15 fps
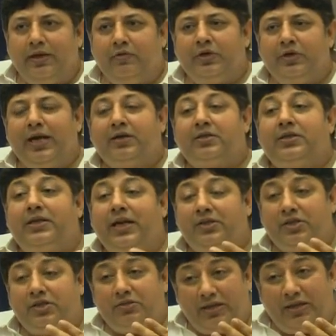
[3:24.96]
they would get
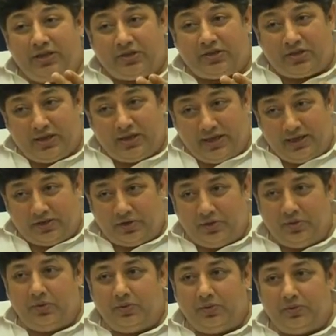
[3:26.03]
cases registered
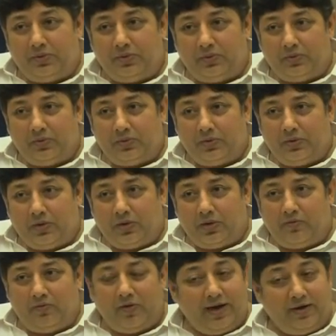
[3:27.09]
against you
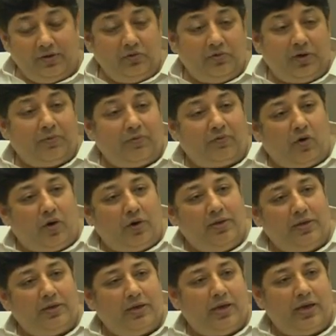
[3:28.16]
while you were
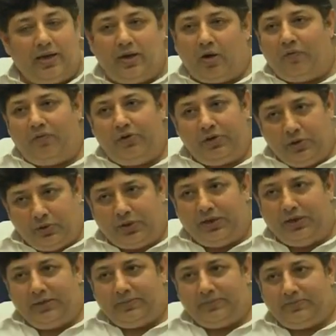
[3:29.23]
performing a lawful
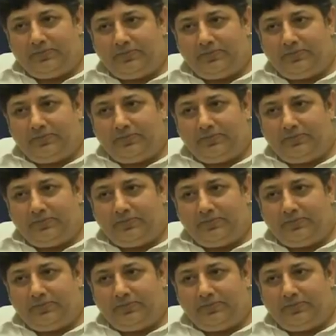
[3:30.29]
duty.